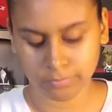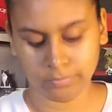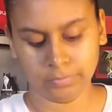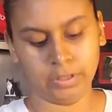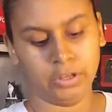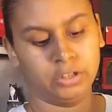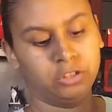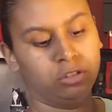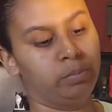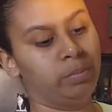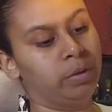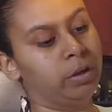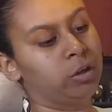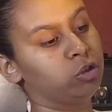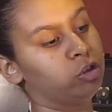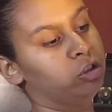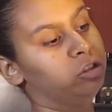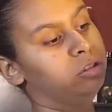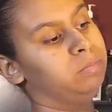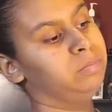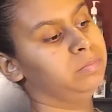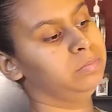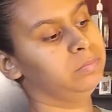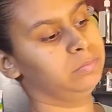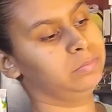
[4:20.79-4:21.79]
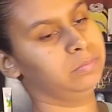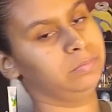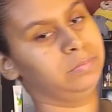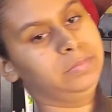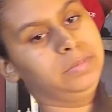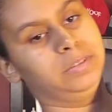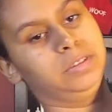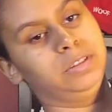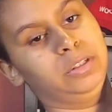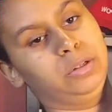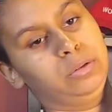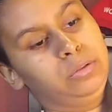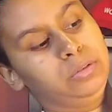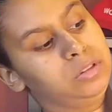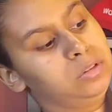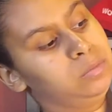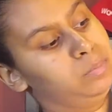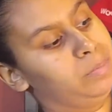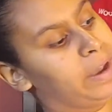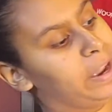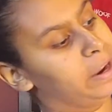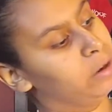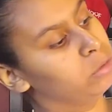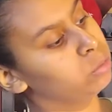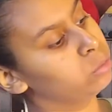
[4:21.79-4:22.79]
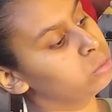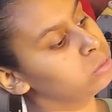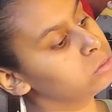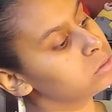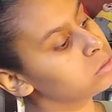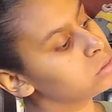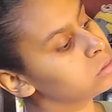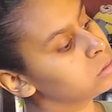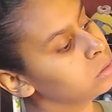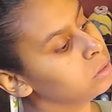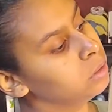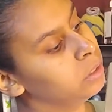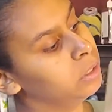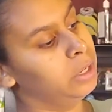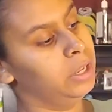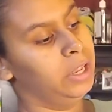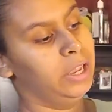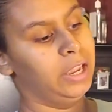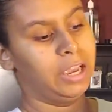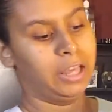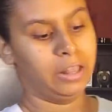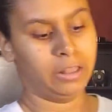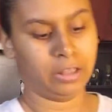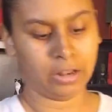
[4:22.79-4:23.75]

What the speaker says: Here's a picture. Little spirals. And then